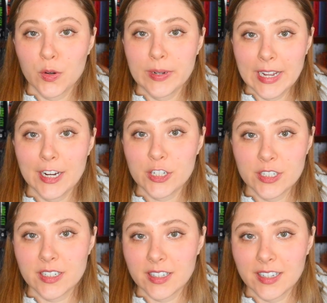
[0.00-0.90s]
her
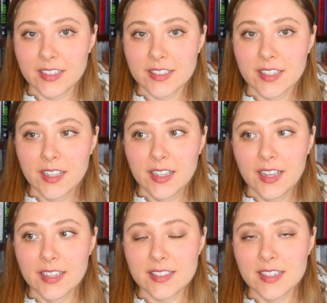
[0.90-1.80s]
reaction to this
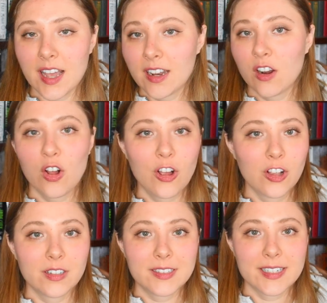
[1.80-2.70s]
is not at
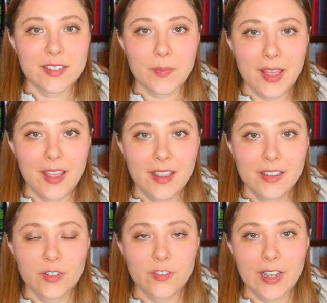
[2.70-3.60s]
all dismay.
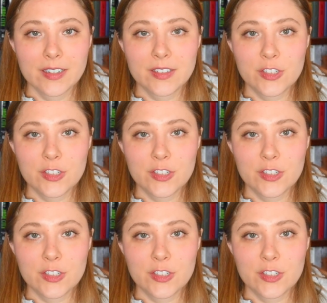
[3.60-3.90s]
In fact,